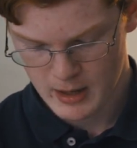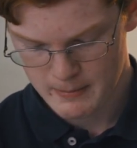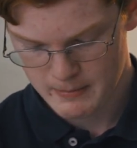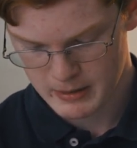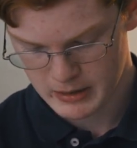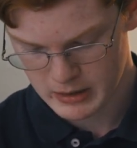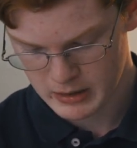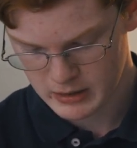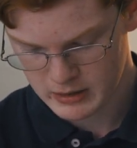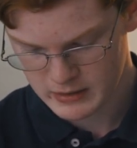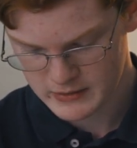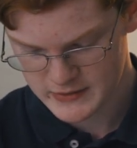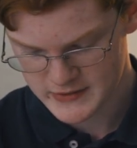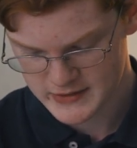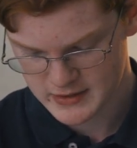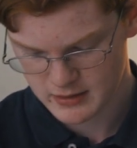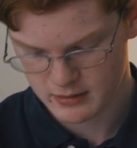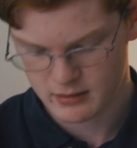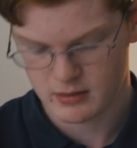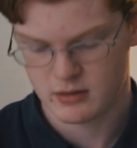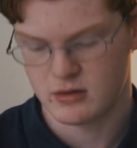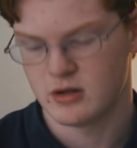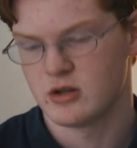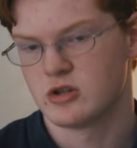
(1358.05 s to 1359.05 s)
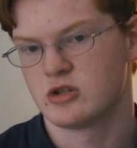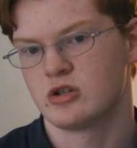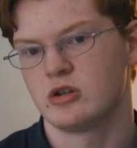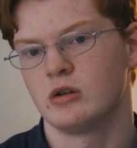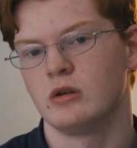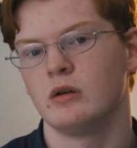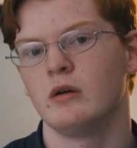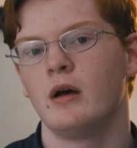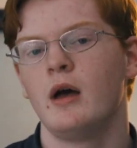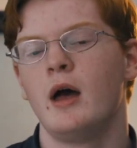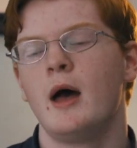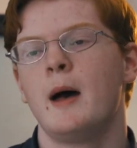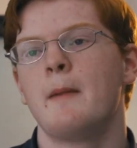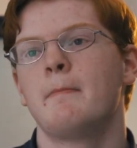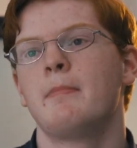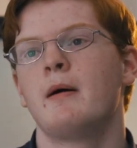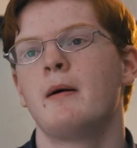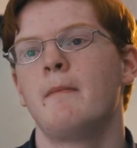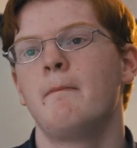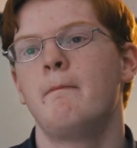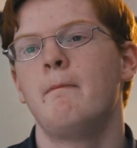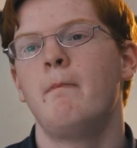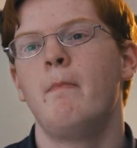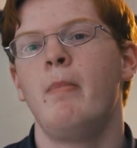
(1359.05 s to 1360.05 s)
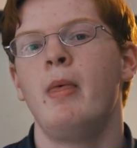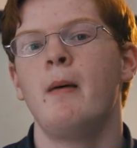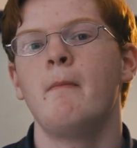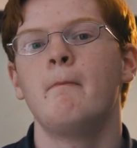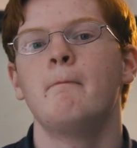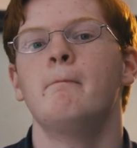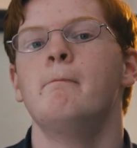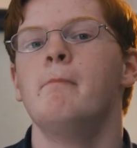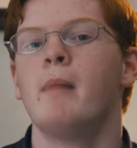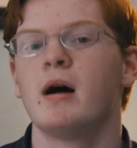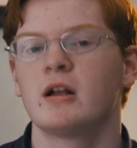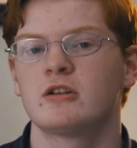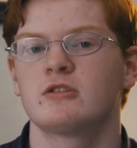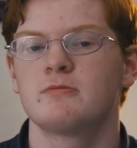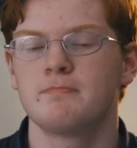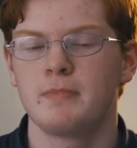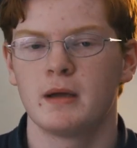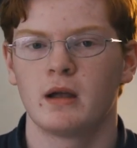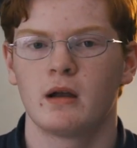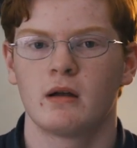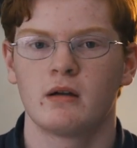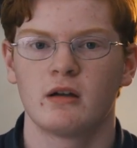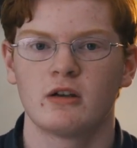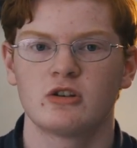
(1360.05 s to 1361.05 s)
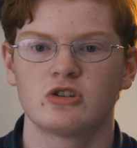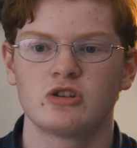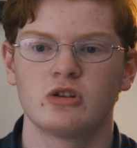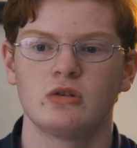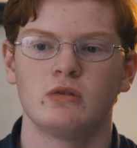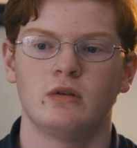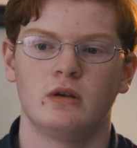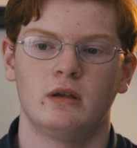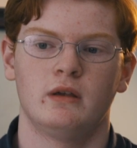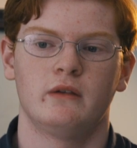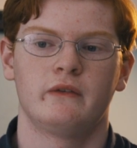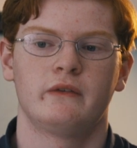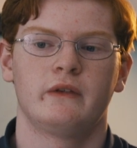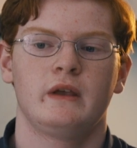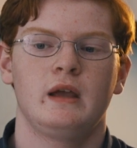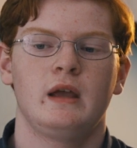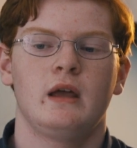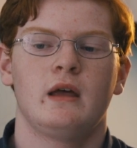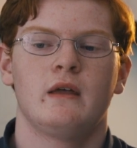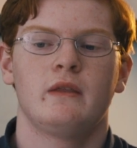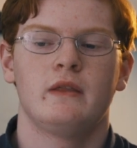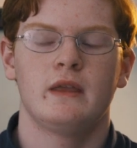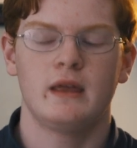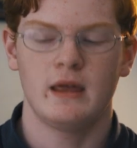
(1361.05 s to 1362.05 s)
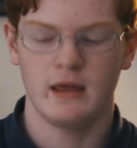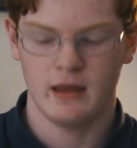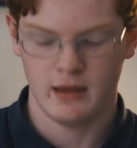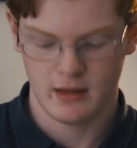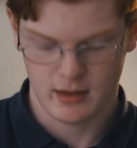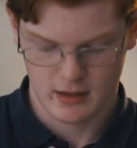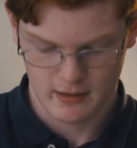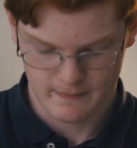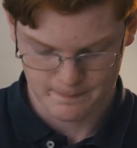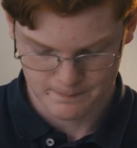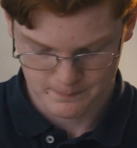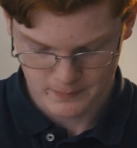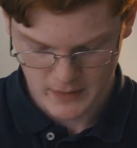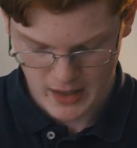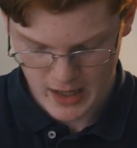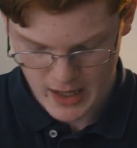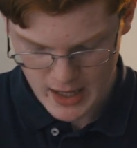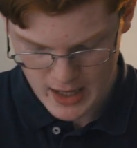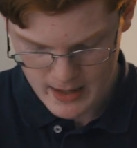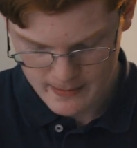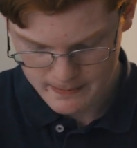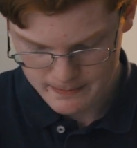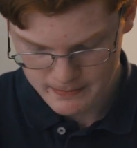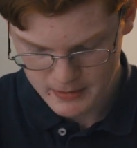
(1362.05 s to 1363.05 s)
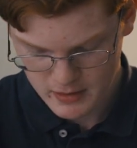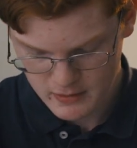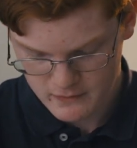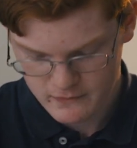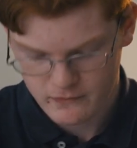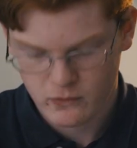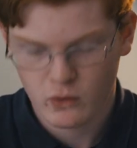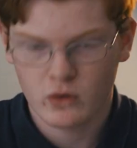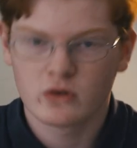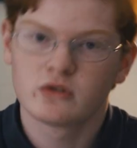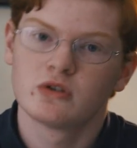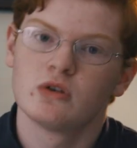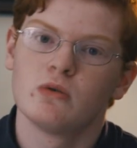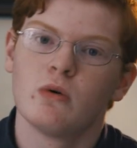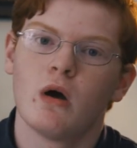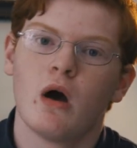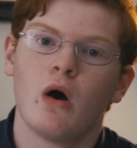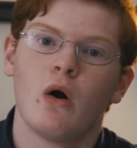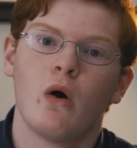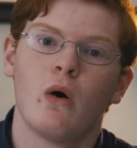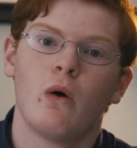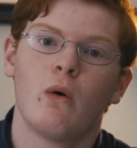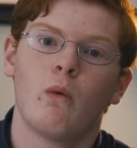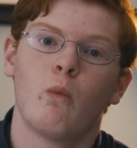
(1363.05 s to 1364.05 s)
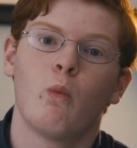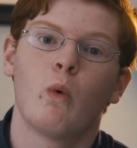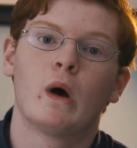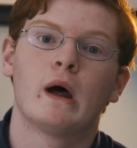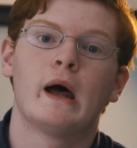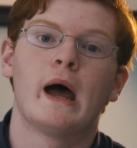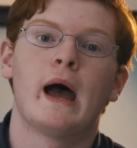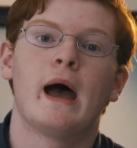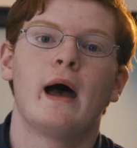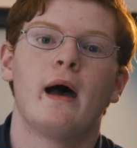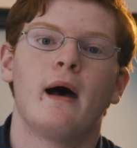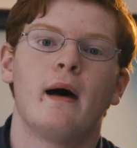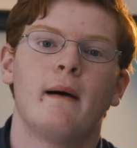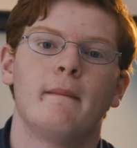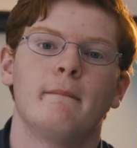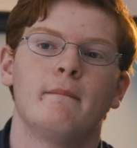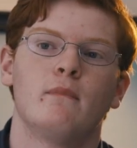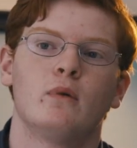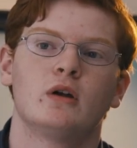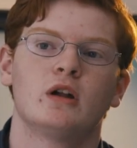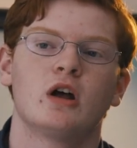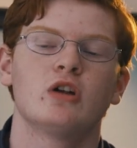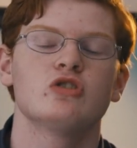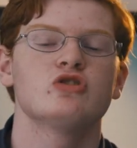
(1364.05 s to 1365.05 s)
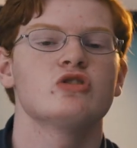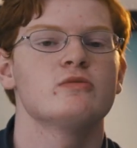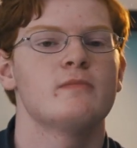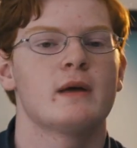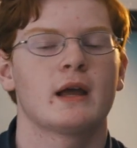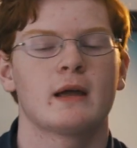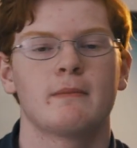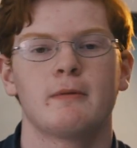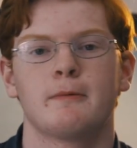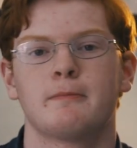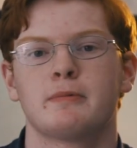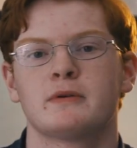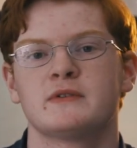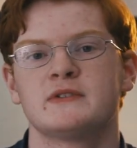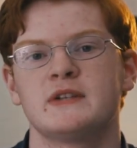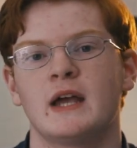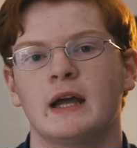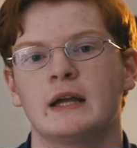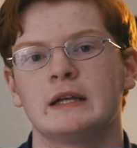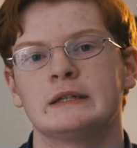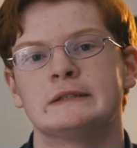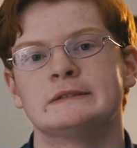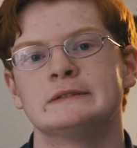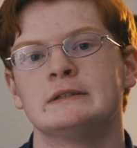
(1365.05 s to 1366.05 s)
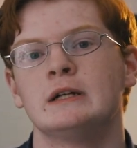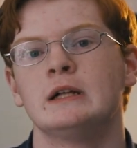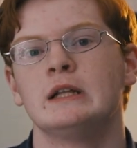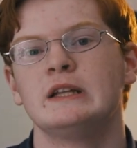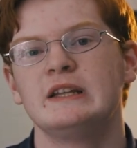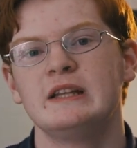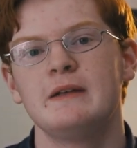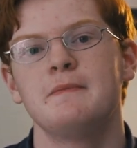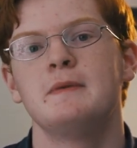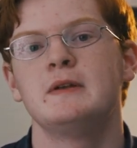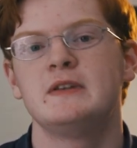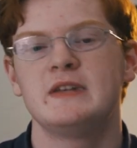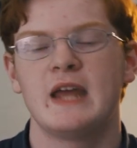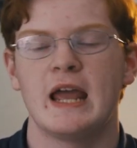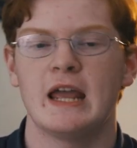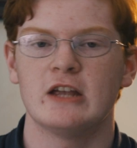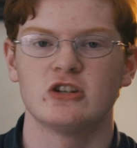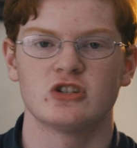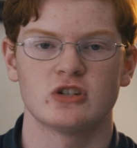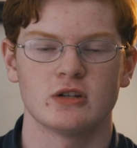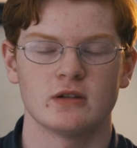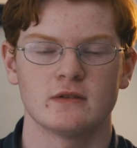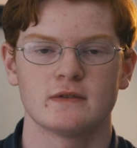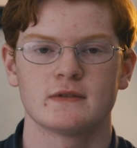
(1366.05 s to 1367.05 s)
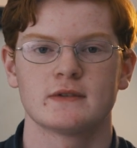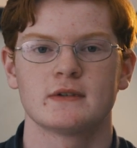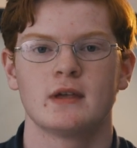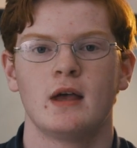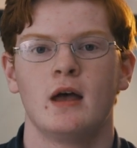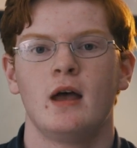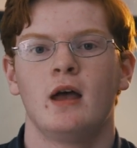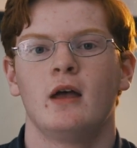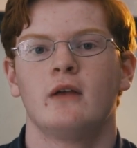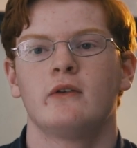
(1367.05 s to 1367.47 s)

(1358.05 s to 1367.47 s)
But it is still an issue. But the much bigger issue is the 8-bit 420 100 megabit per second limitations.